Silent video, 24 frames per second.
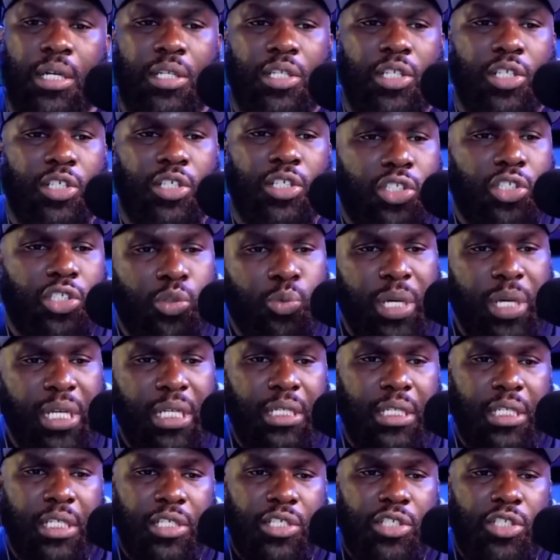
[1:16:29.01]
the
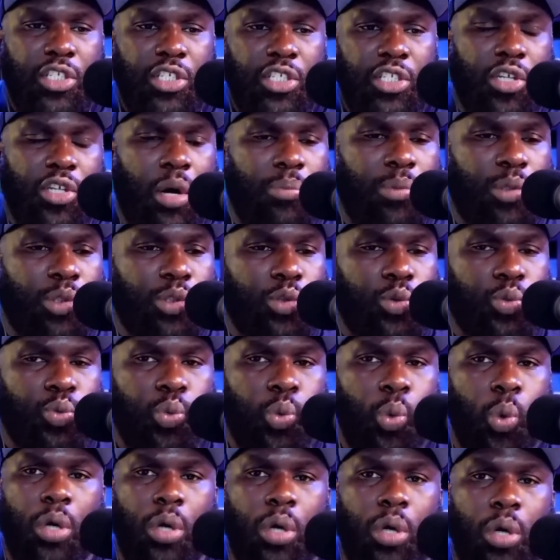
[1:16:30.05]
sweetness, this almost
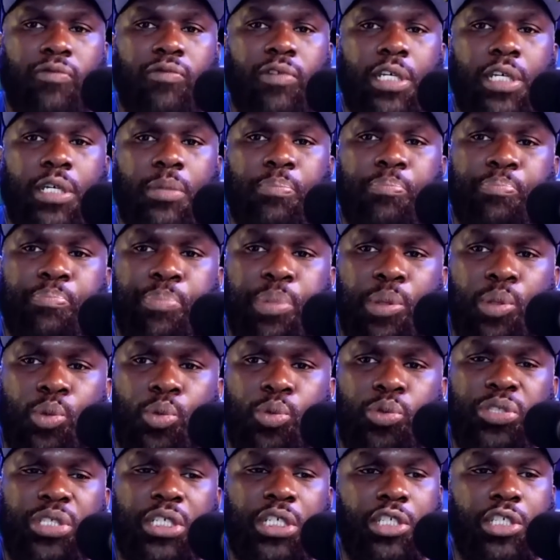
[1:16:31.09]
watery,
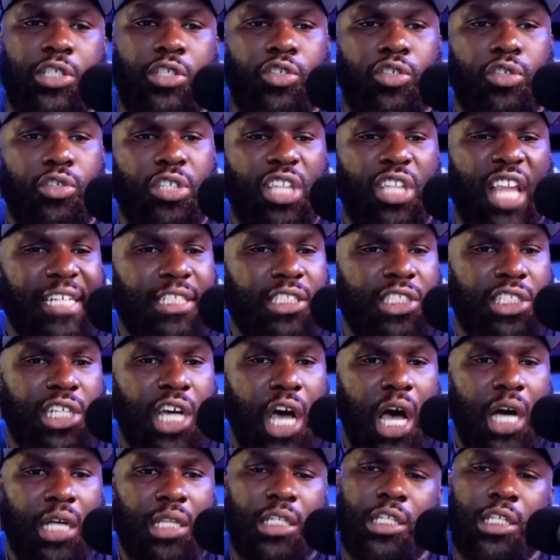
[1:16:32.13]
boozy, like
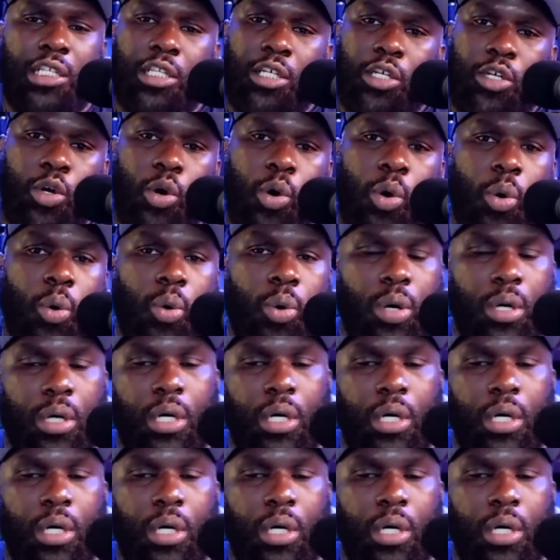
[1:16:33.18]
chocolate liqueur.